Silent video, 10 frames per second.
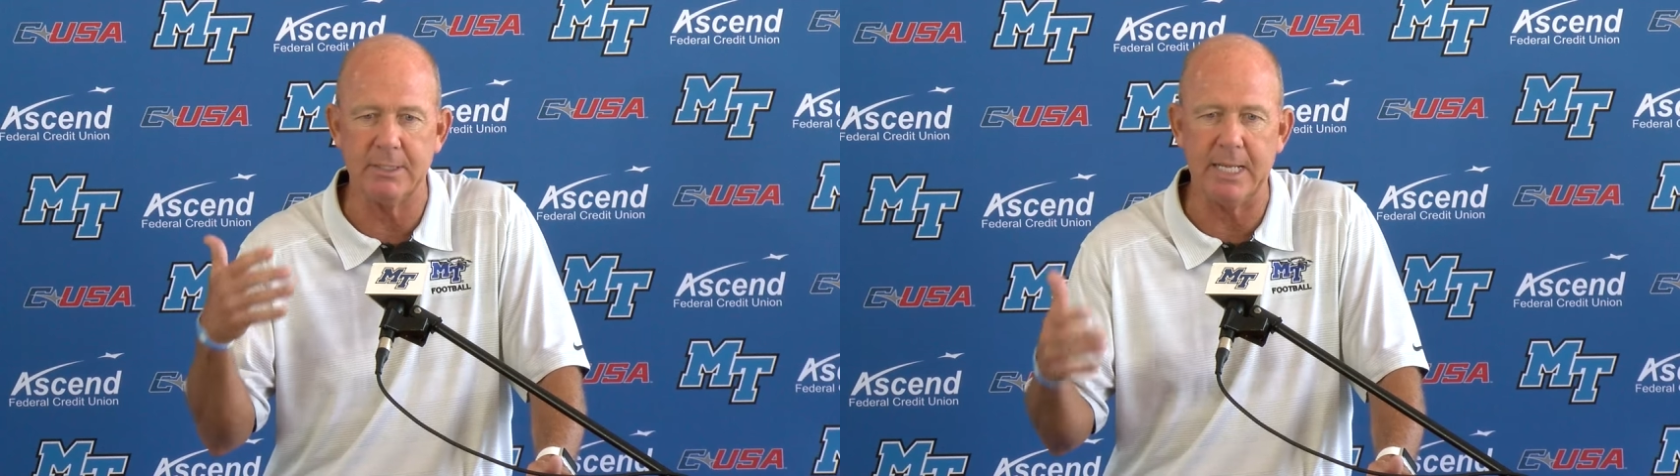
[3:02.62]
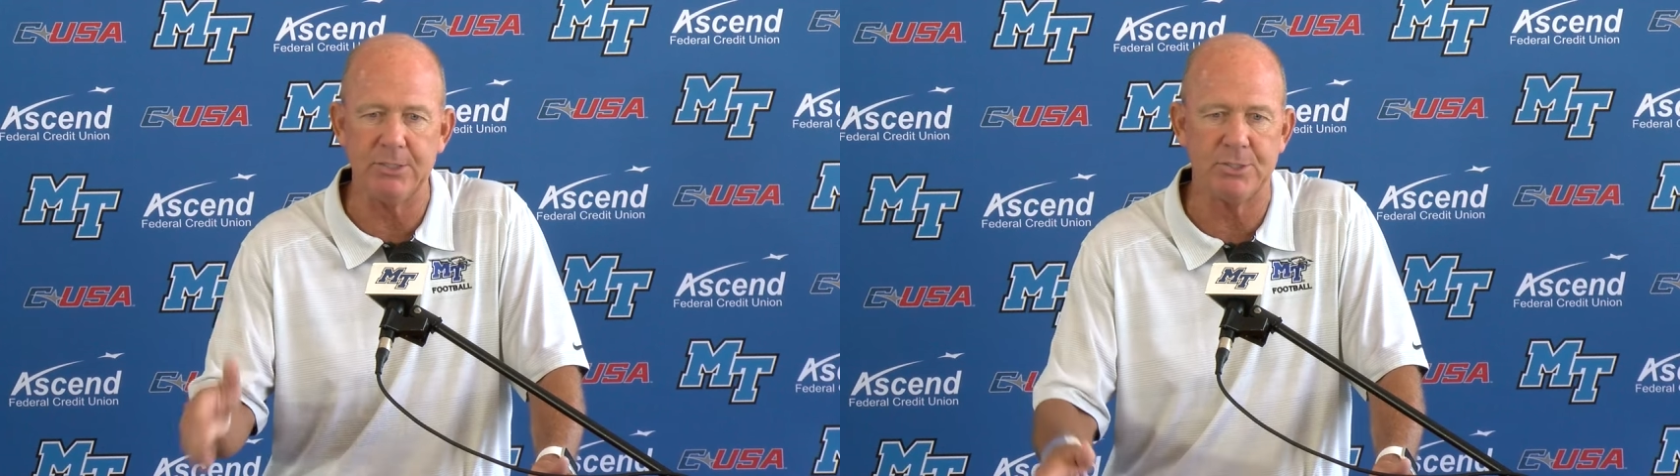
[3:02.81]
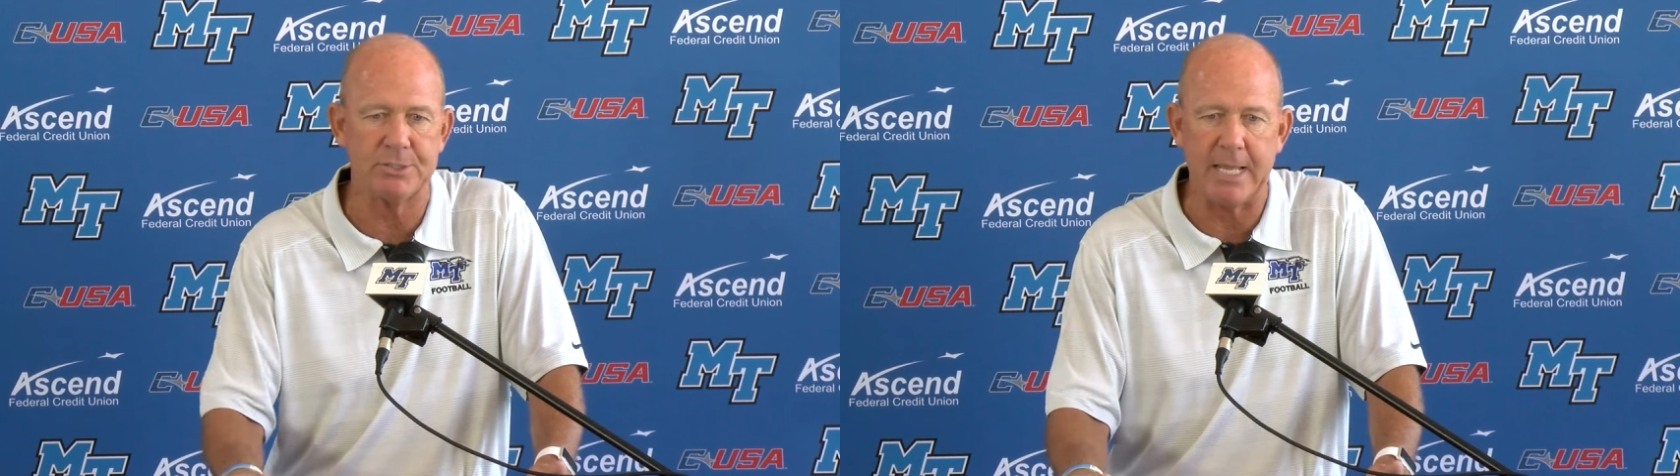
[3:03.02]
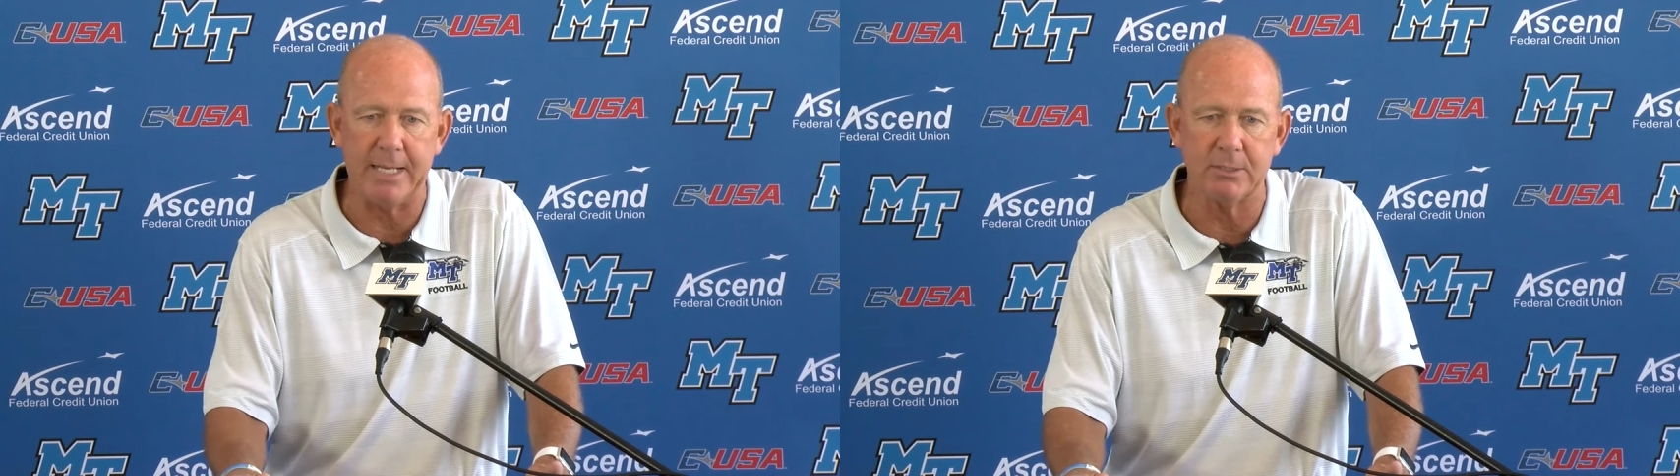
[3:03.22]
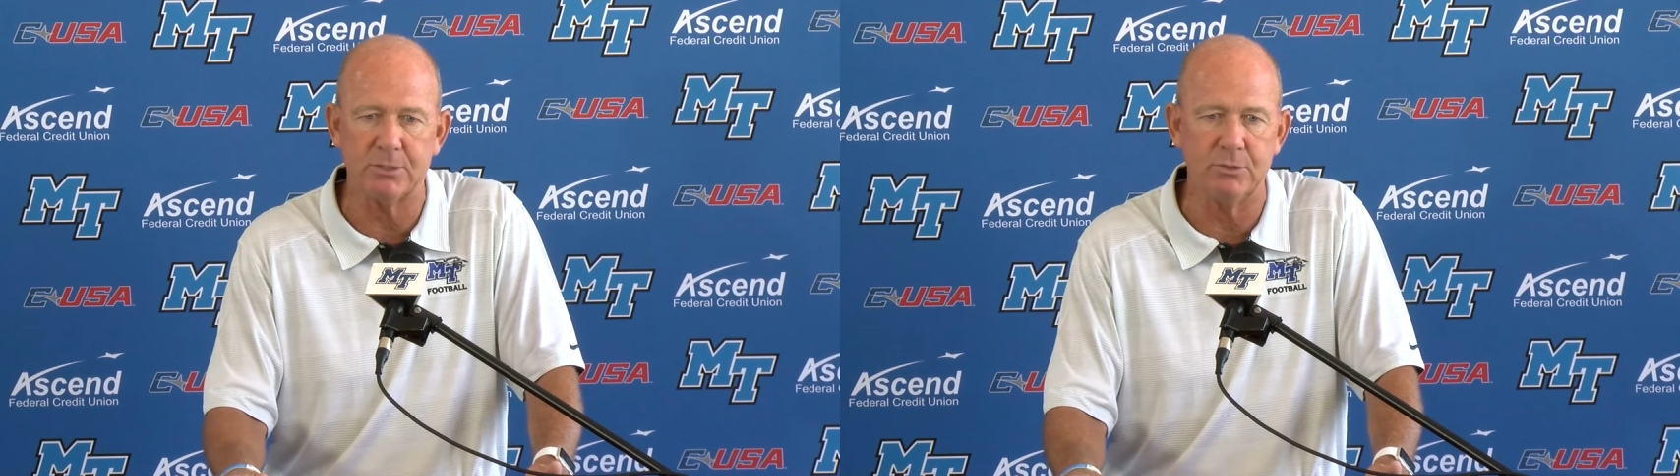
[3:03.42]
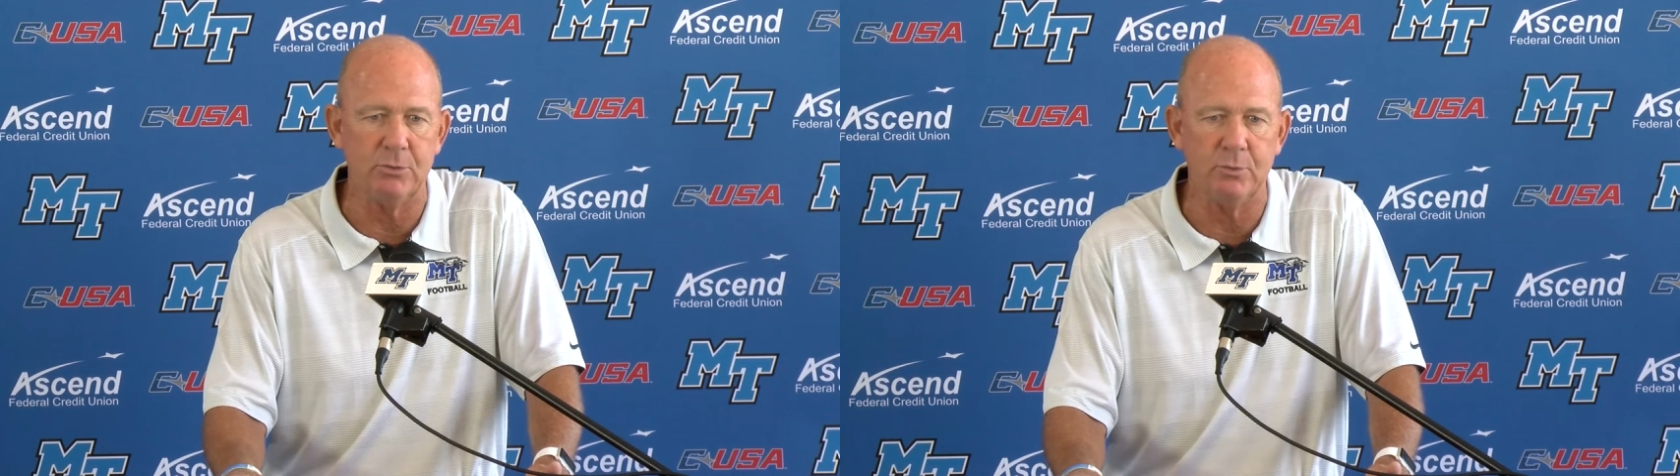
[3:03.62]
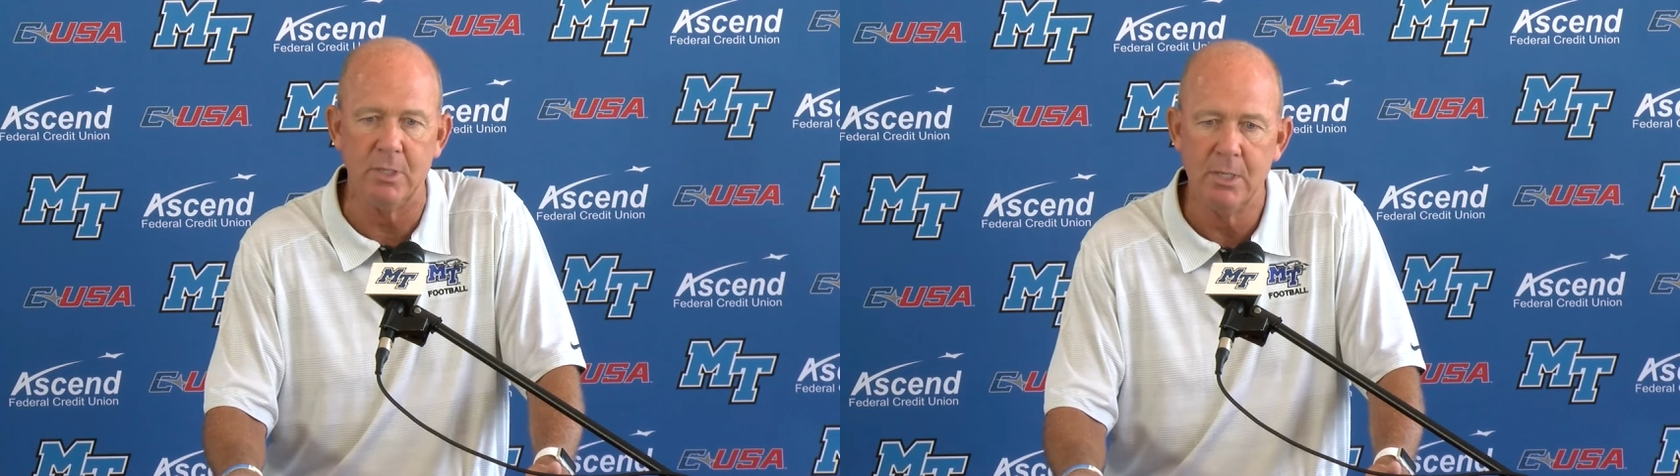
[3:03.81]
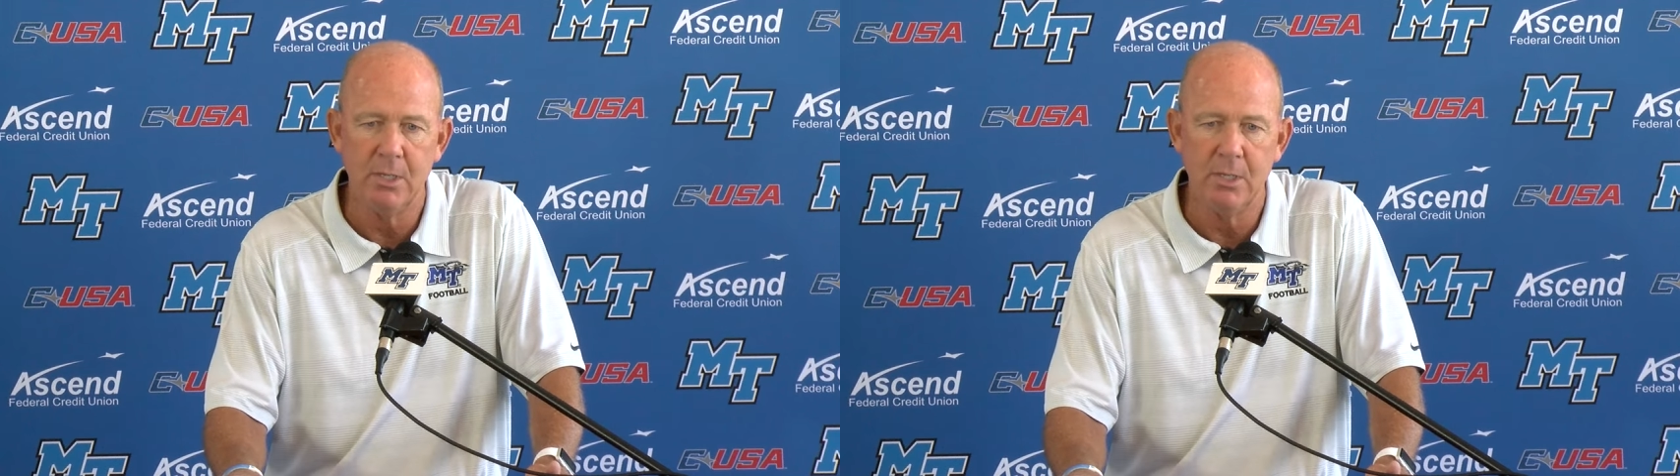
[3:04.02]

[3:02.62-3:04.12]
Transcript: tenacious attitude,